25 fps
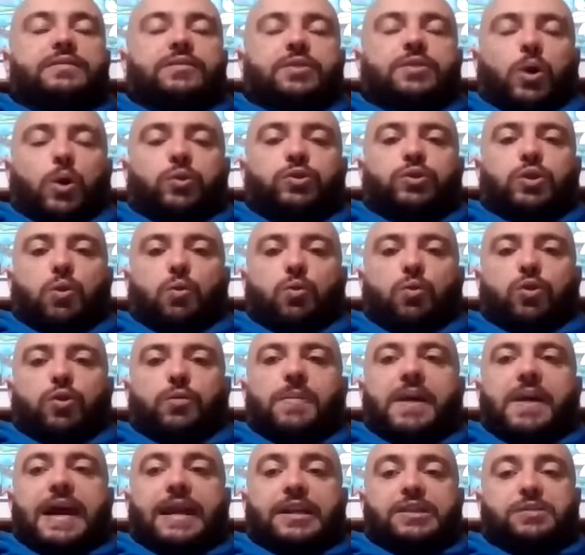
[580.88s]
those
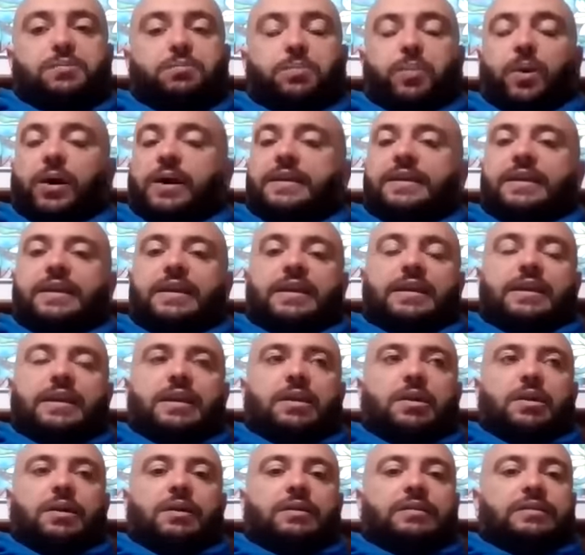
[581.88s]
quarterbacks. But
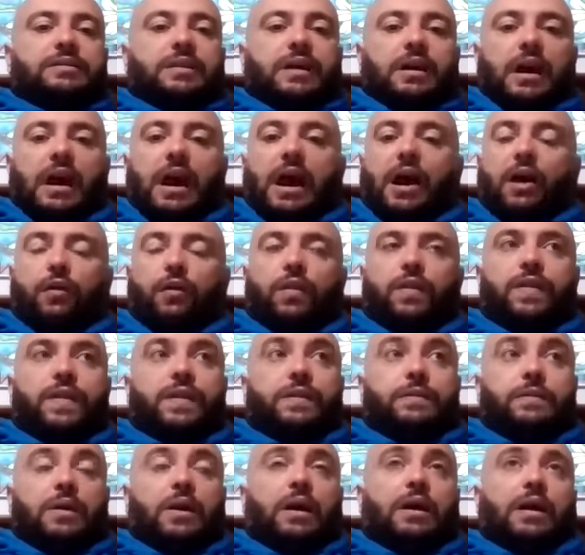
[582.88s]
other
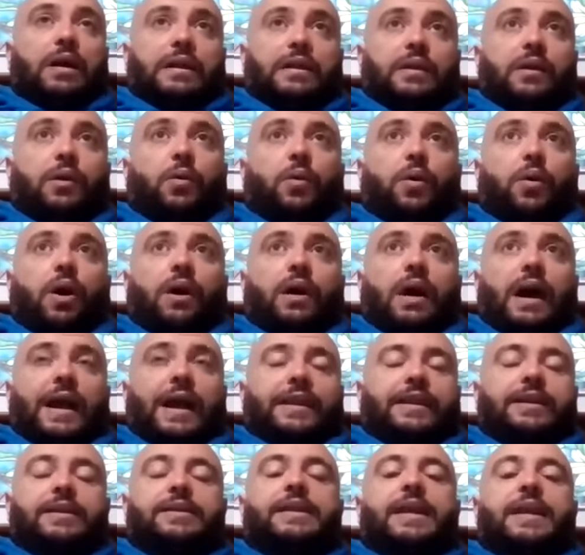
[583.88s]
than, you know,
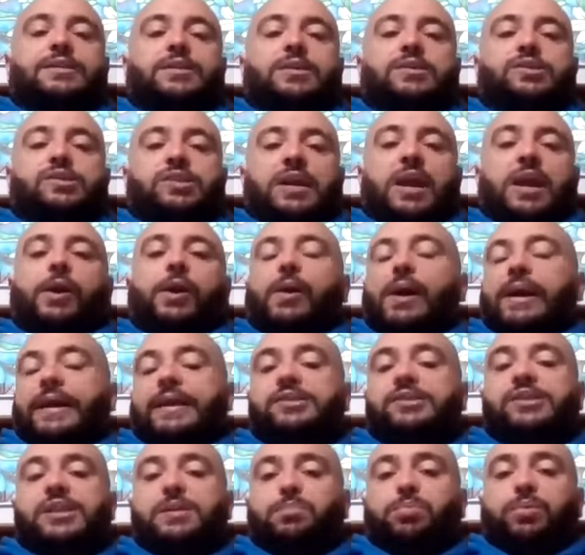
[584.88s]
it's a scenario I
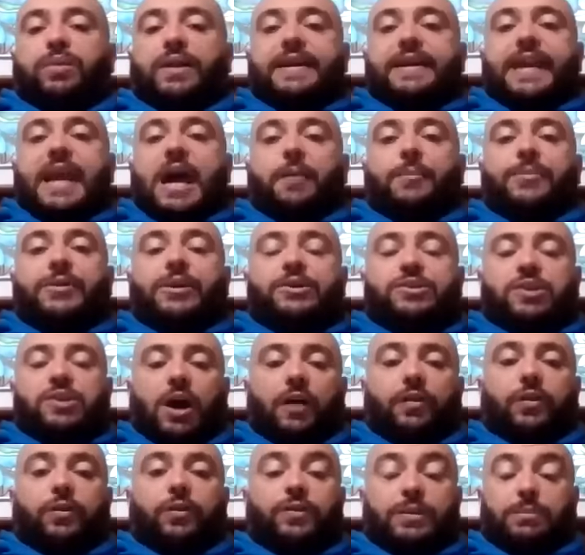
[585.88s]
could see playing out, because
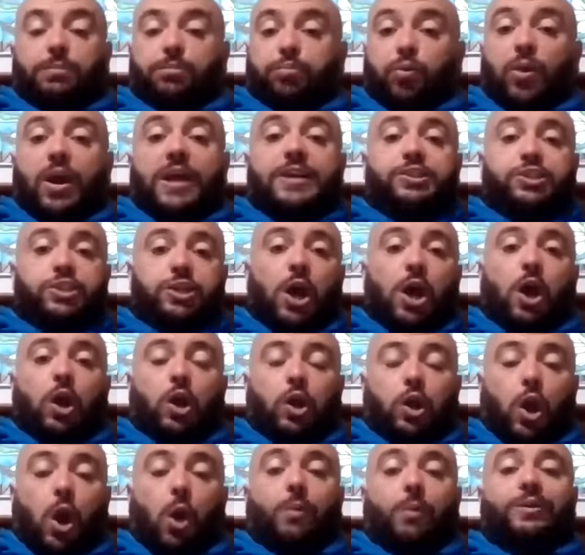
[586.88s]
other than Bryce
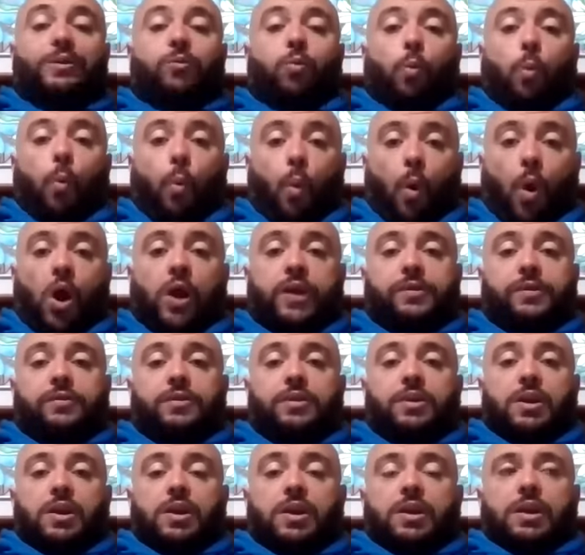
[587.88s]
Young going one,
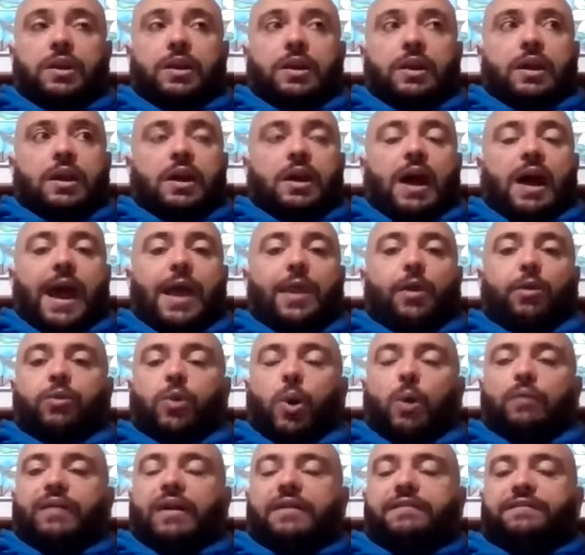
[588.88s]
I don't
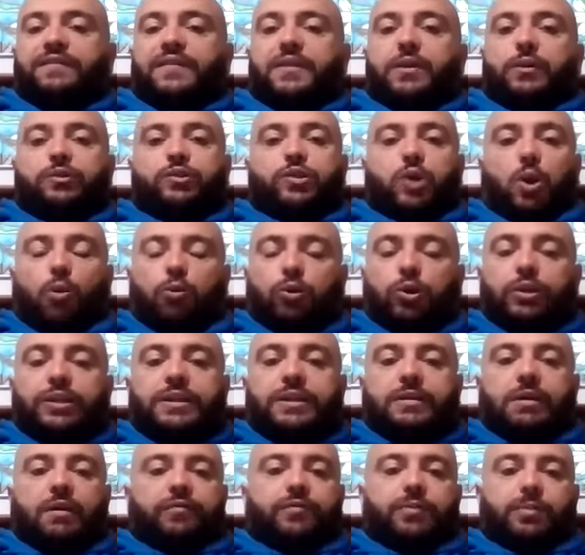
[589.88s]
know if I feel
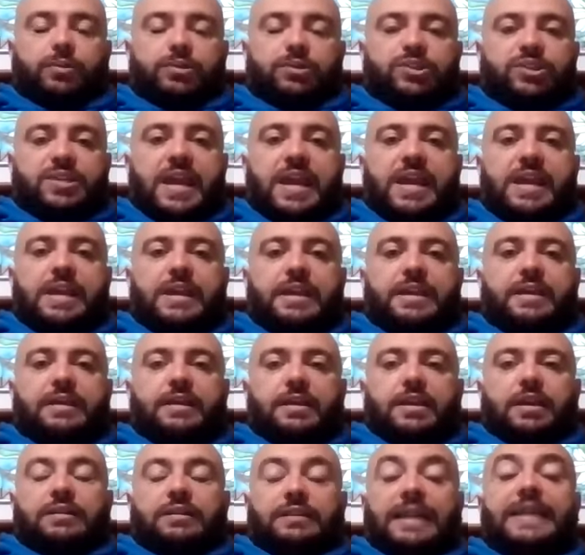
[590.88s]
totally comfortable saying
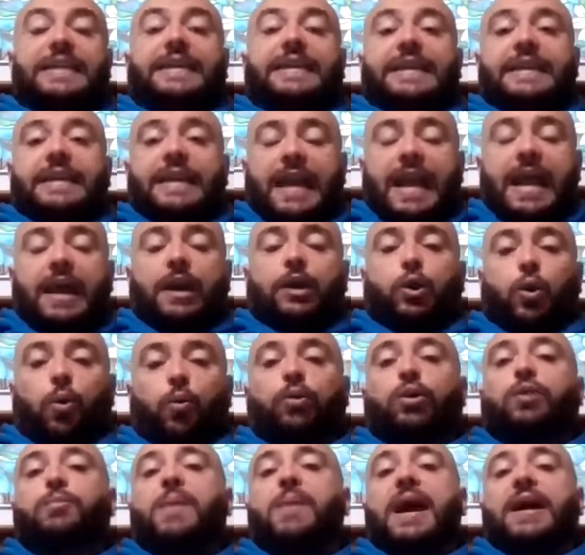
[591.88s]
linking a
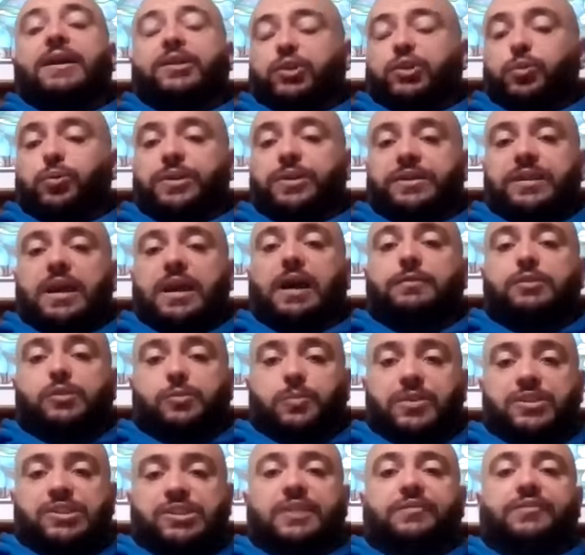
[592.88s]
quarterback to a
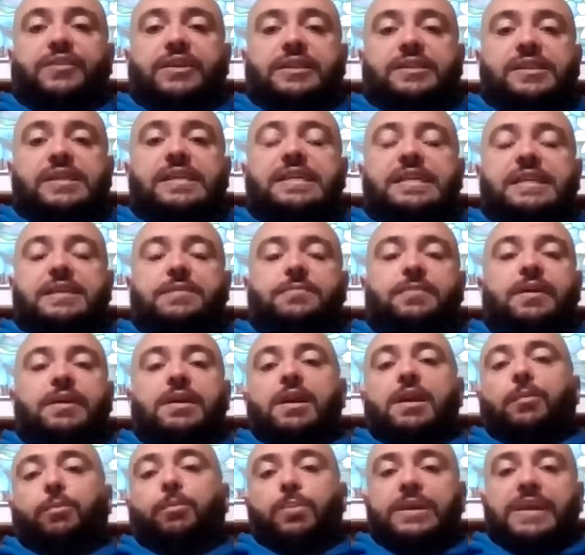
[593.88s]
specific team
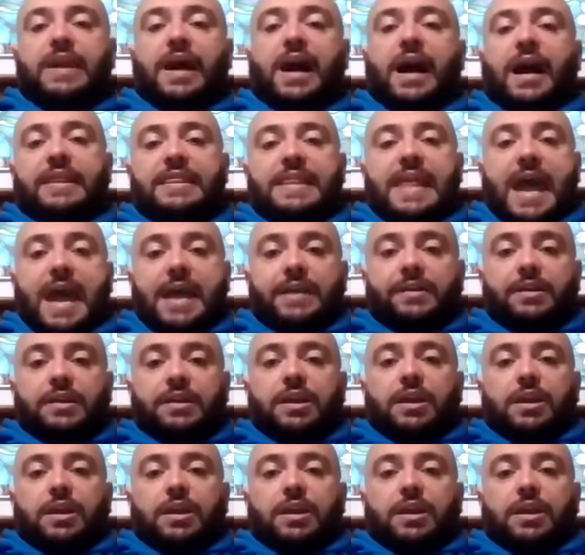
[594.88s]
beyond that,